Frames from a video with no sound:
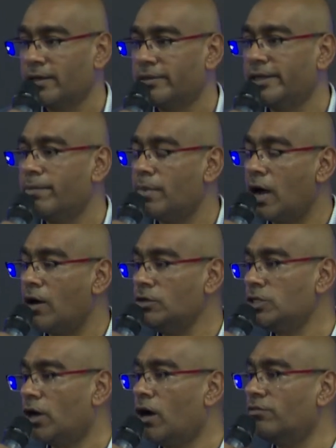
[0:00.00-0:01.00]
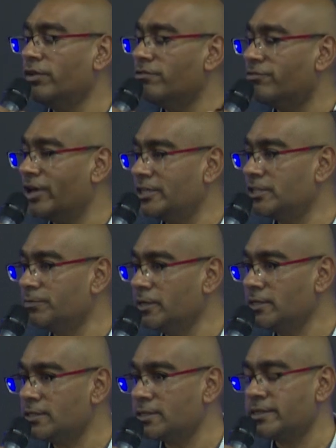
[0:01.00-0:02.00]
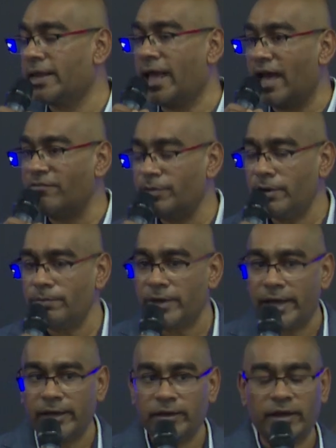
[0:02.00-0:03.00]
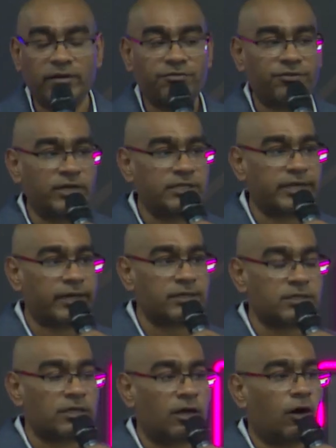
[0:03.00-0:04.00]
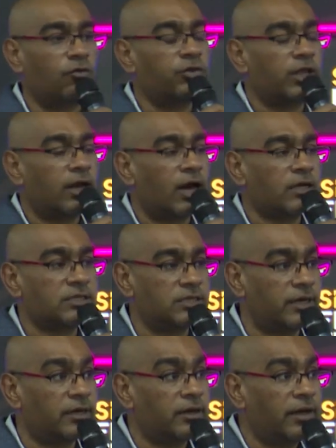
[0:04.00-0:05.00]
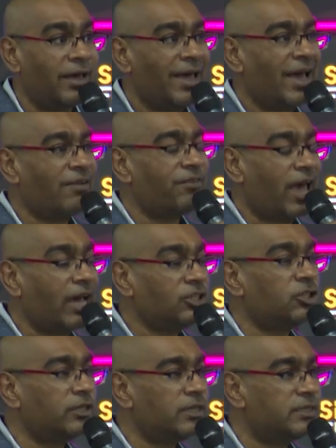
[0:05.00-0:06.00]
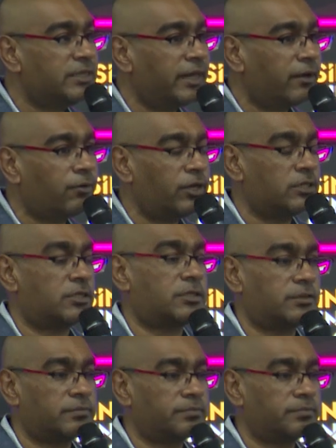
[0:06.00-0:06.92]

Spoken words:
the amount of investments that have been made in fintechs over the last year have actually decreased.